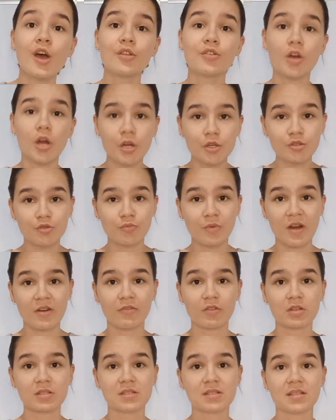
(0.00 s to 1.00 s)
those
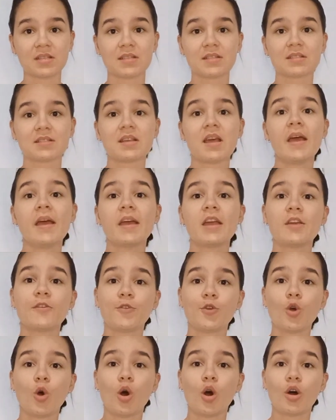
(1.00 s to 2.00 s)
references if
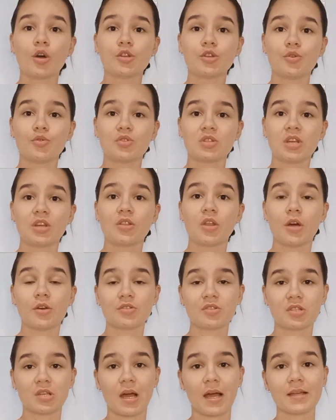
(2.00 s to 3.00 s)
you are using
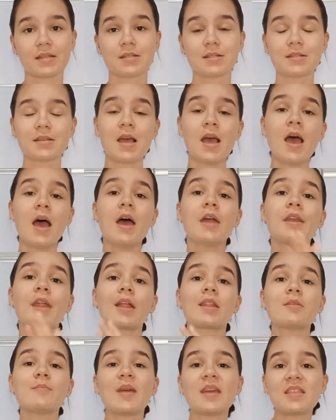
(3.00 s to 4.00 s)
those sites. Now,
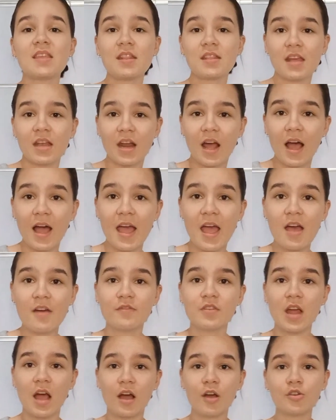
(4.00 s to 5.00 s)
the method that I have
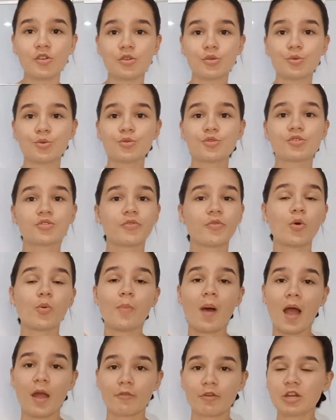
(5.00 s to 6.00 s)
now used for
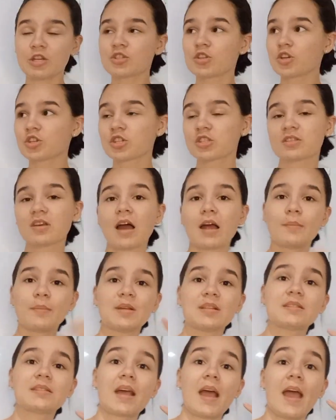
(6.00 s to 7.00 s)
my research
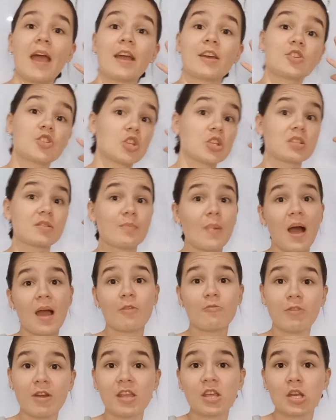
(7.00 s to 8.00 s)
assignments and just my
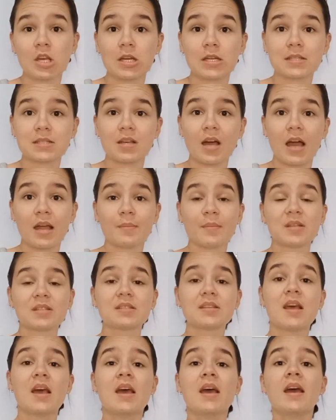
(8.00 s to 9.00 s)
regular assignments
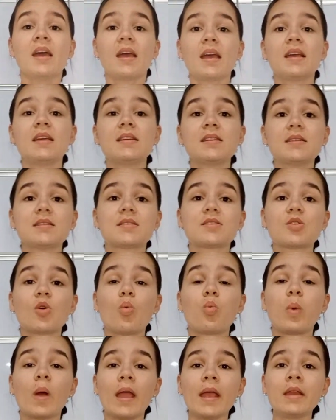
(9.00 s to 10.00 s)
is
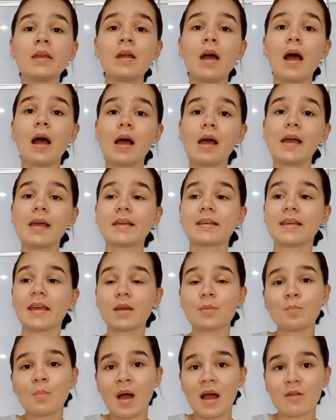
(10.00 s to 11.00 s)
when I get
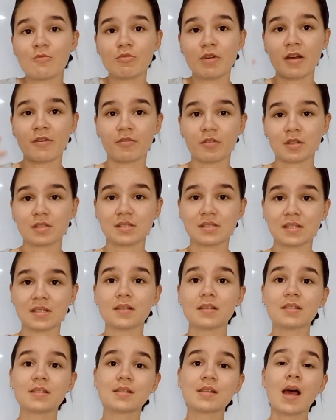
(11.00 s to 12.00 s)
my
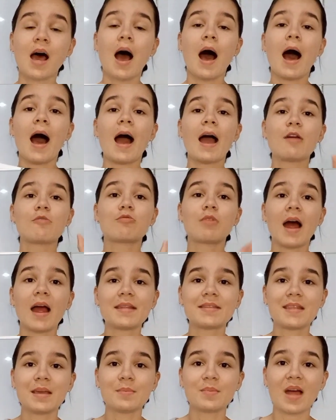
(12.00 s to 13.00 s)
references, I write
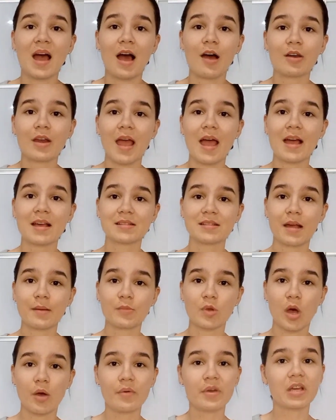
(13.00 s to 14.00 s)
them down as I'm
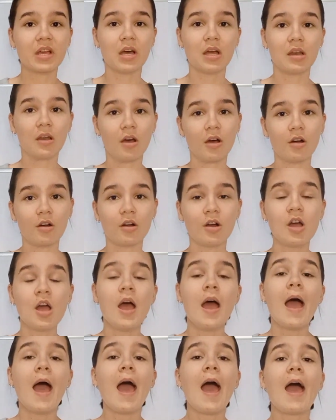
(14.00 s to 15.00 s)
going along.
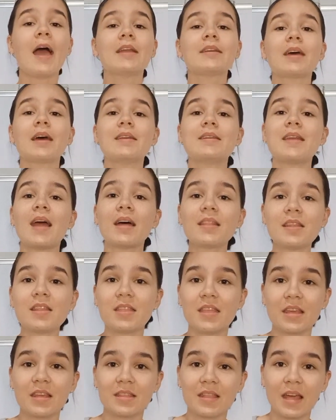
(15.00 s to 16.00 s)
And another
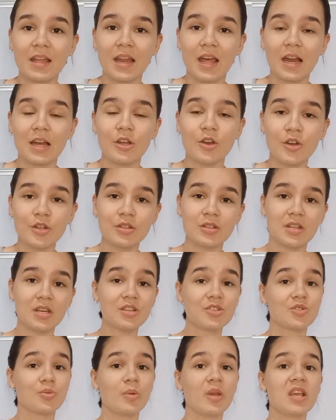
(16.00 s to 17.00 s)
thing that I learned
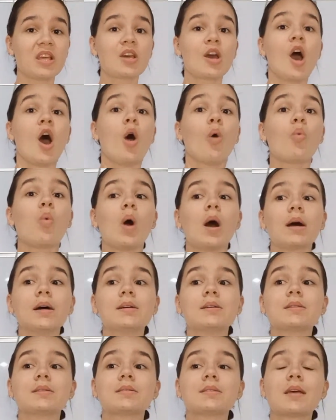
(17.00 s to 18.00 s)
this week
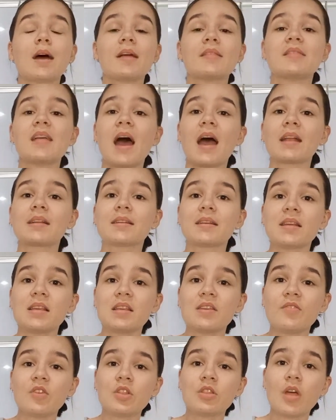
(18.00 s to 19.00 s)
was that
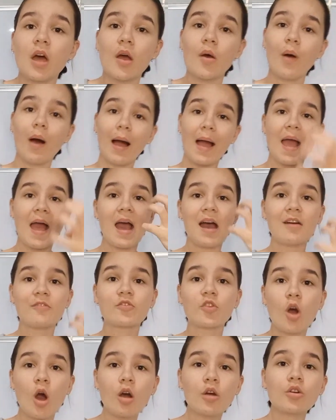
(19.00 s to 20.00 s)
even though I have
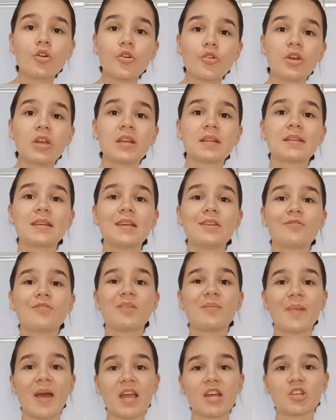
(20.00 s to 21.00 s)
concrete
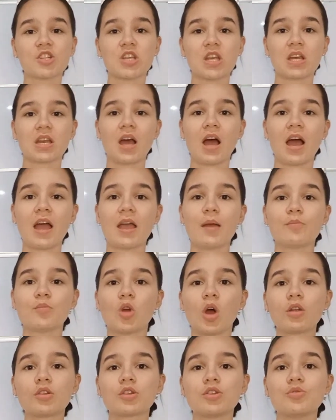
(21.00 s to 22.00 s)
information, I am
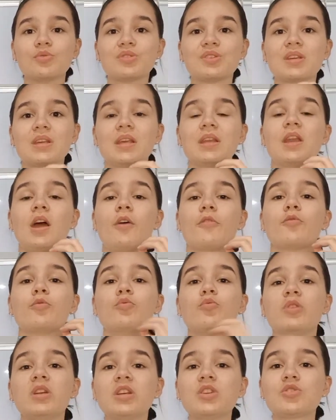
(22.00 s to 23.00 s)
not using enough
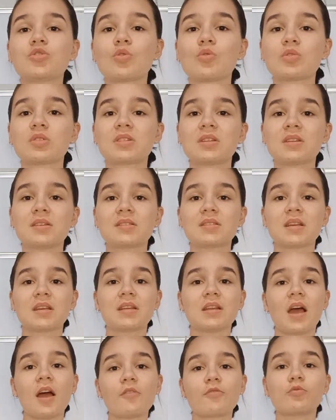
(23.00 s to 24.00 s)
resources,
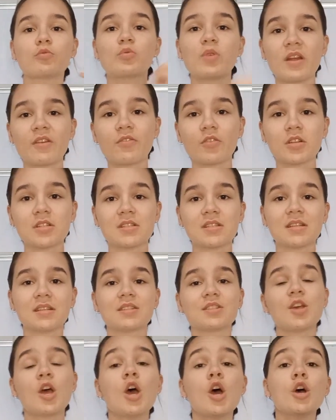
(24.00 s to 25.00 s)
enough references
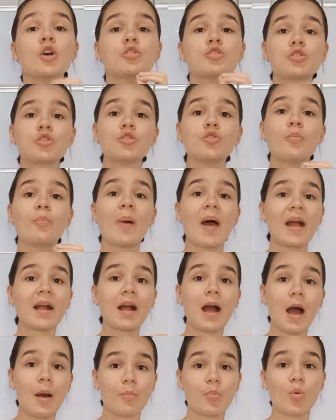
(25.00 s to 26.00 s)
to back
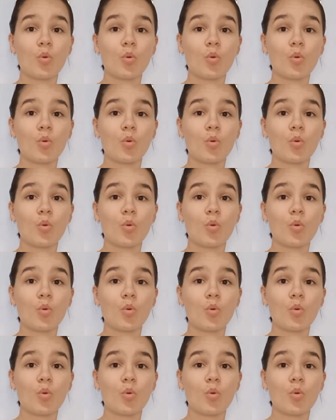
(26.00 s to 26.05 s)
up